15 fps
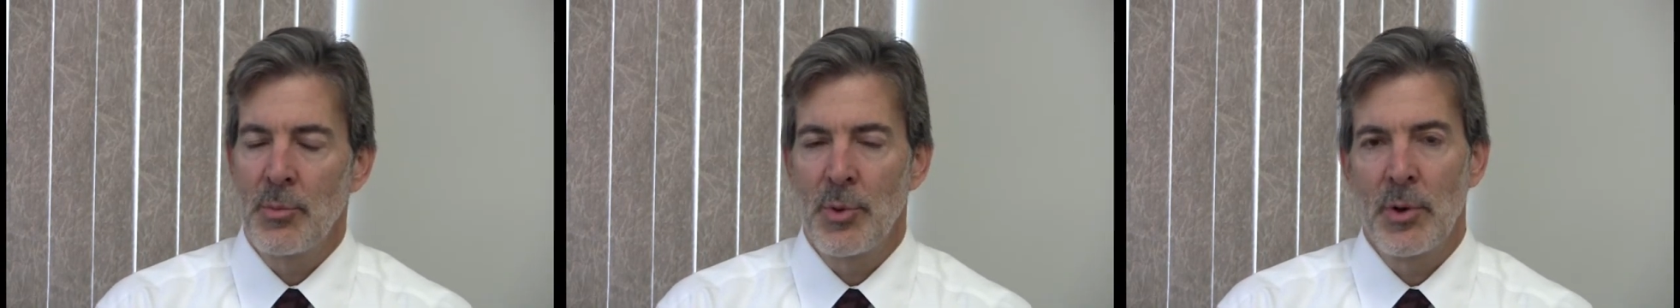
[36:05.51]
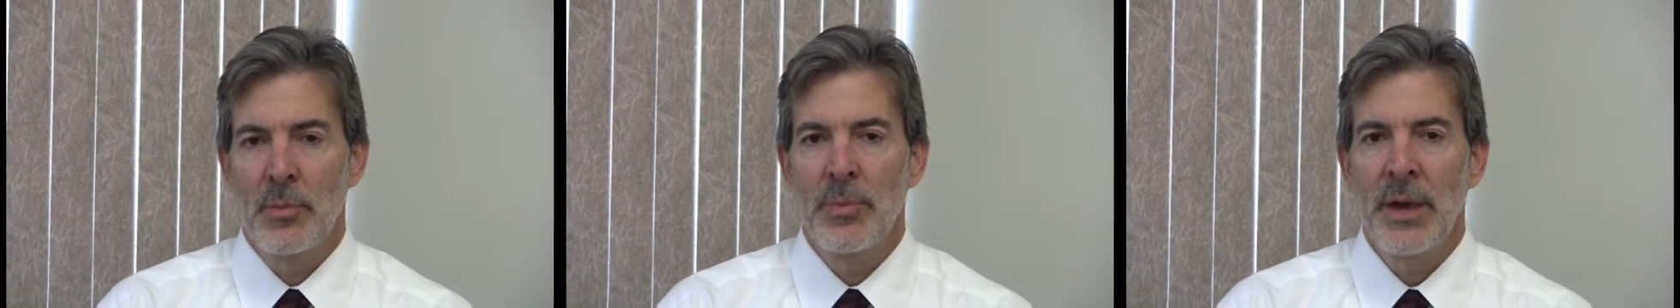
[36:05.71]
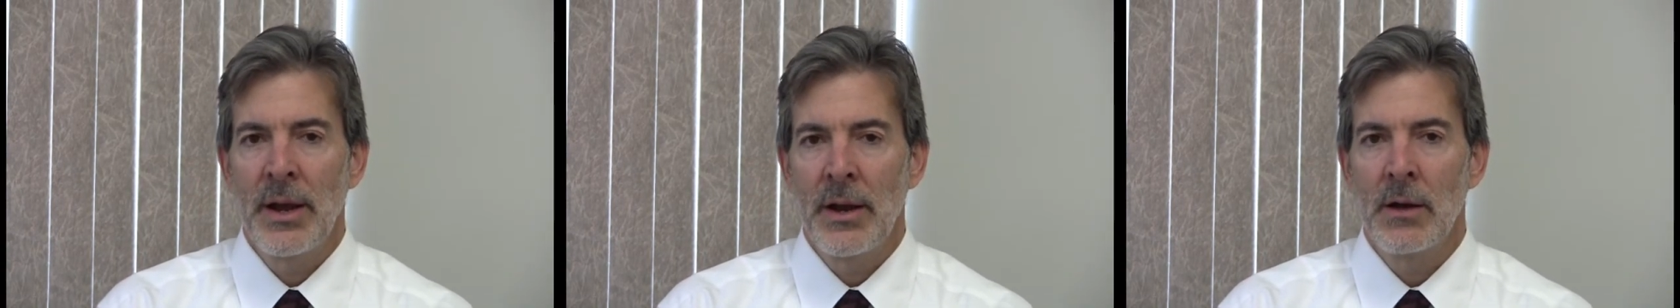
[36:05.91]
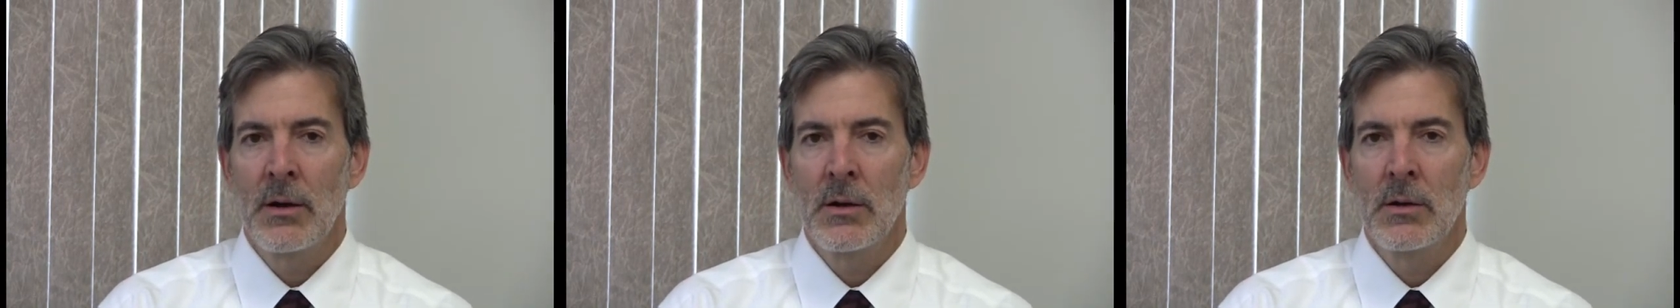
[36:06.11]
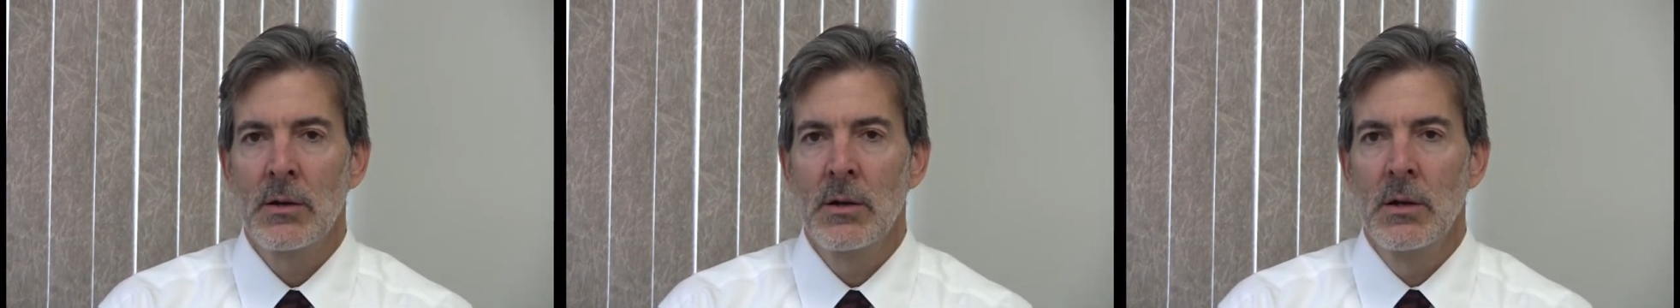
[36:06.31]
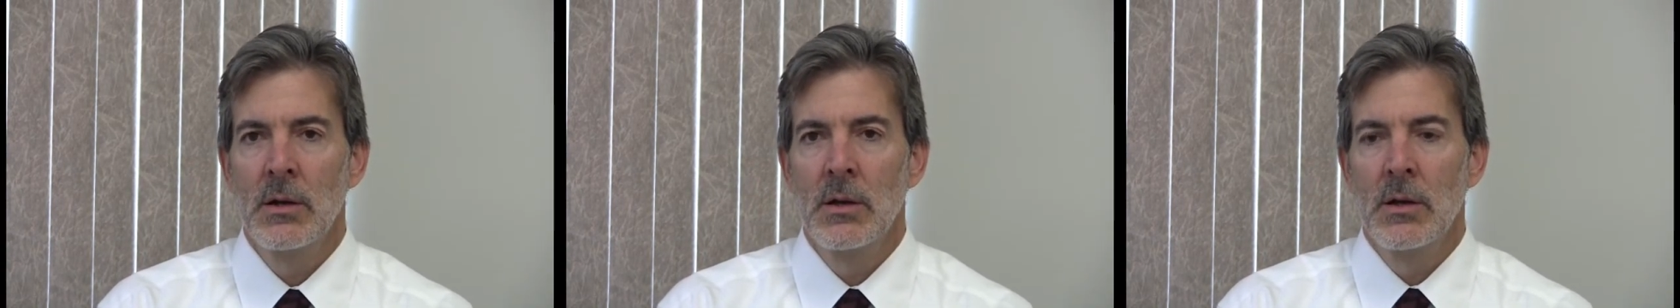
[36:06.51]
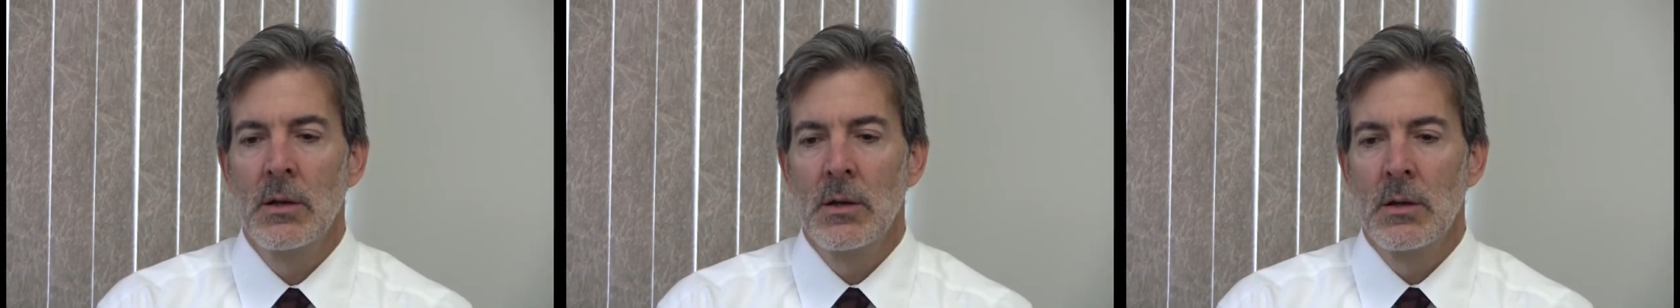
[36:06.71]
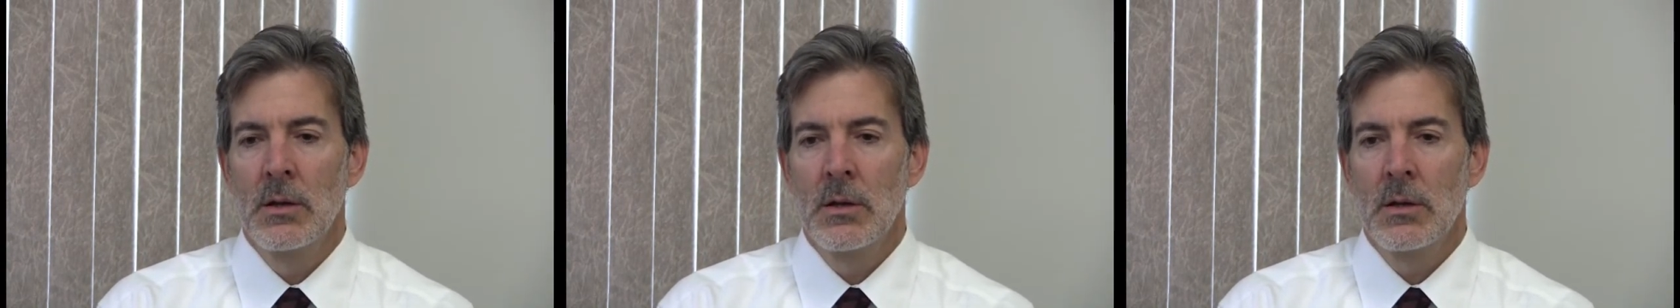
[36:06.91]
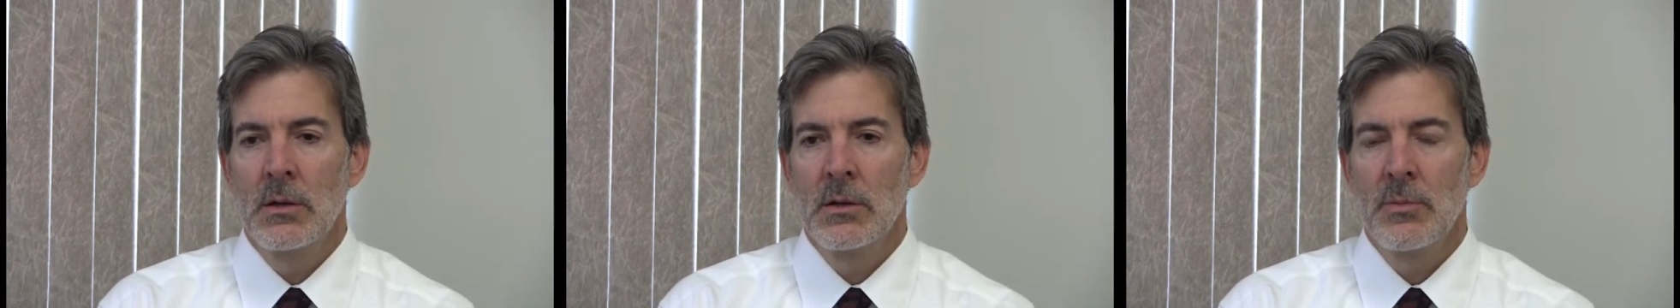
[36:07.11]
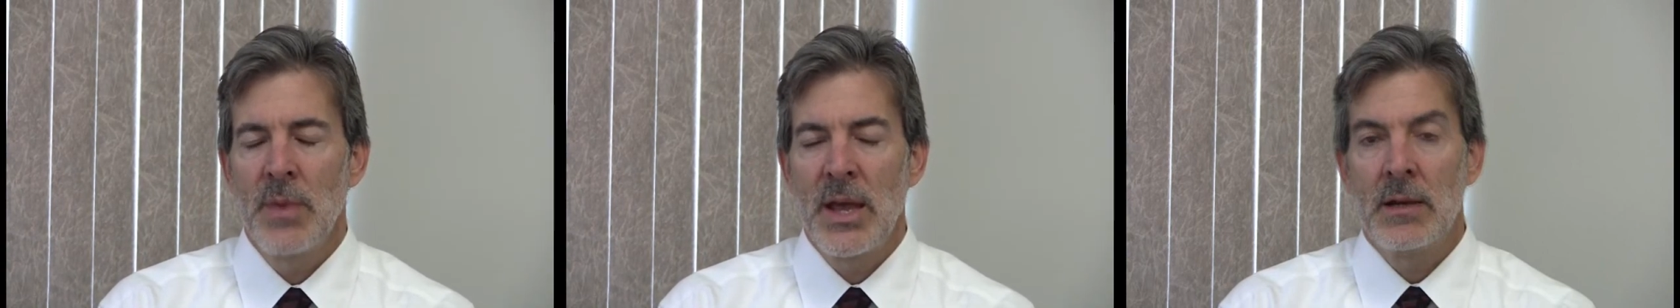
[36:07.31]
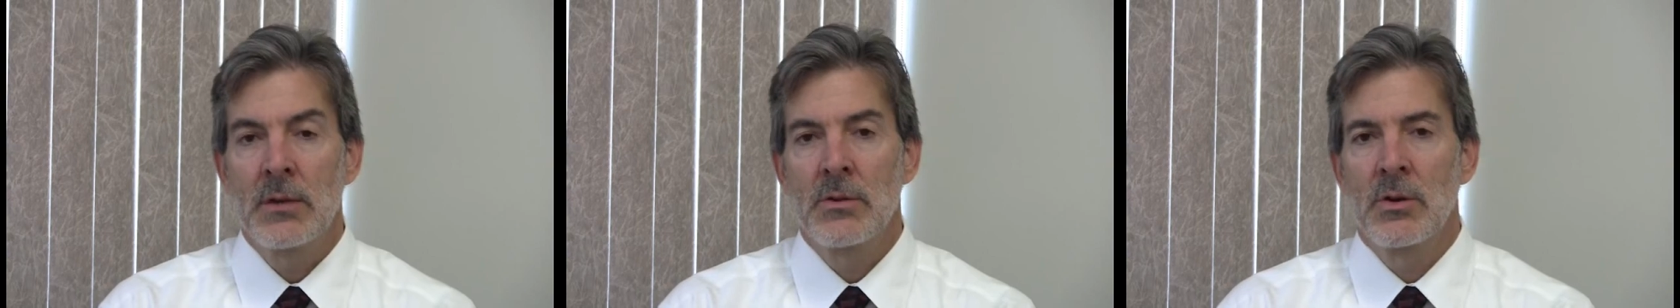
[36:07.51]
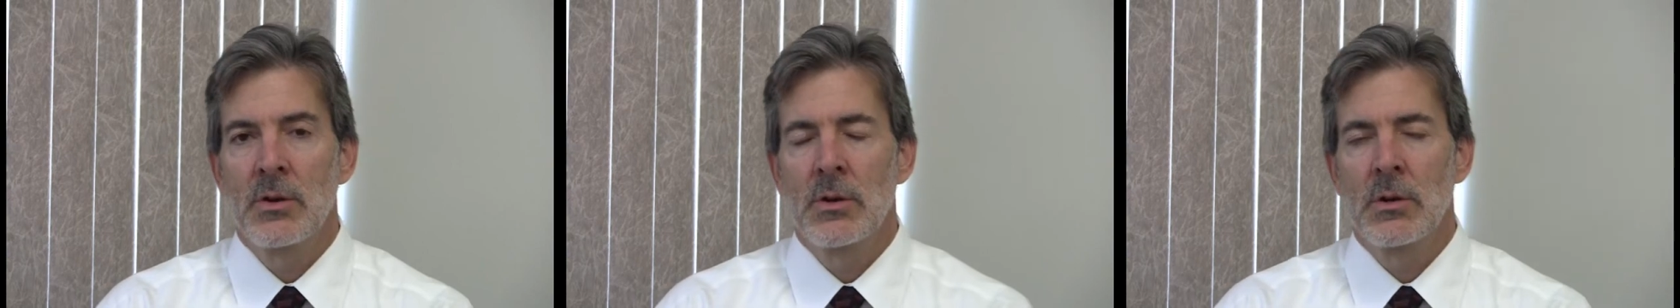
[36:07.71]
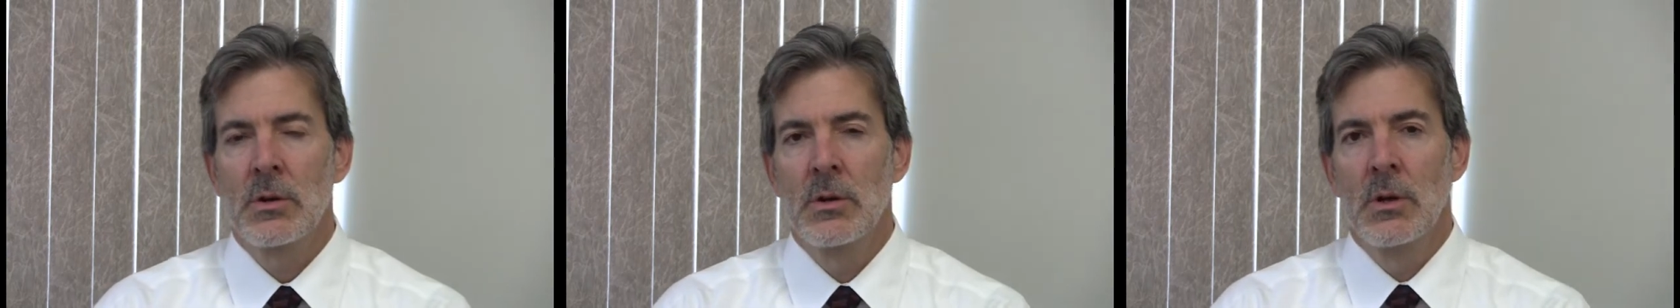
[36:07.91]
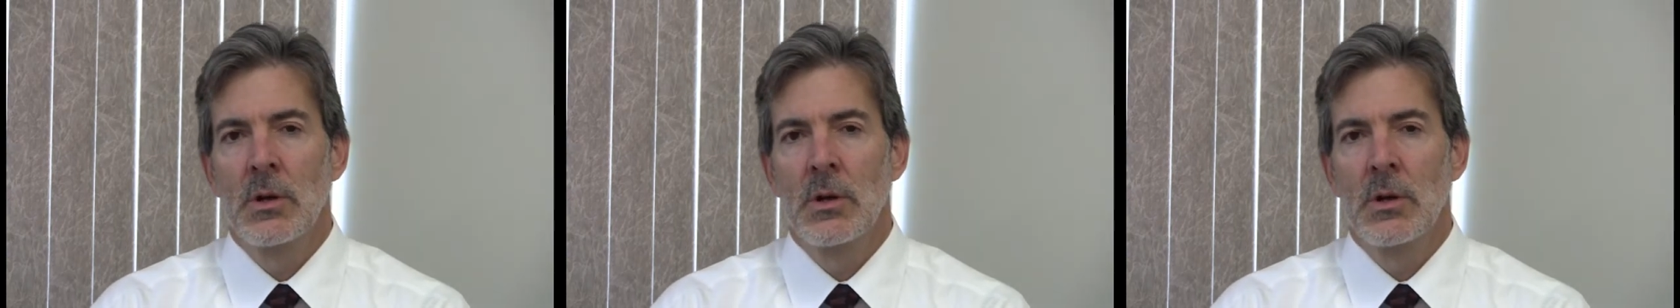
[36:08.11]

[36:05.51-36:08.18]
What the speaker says: prepared manager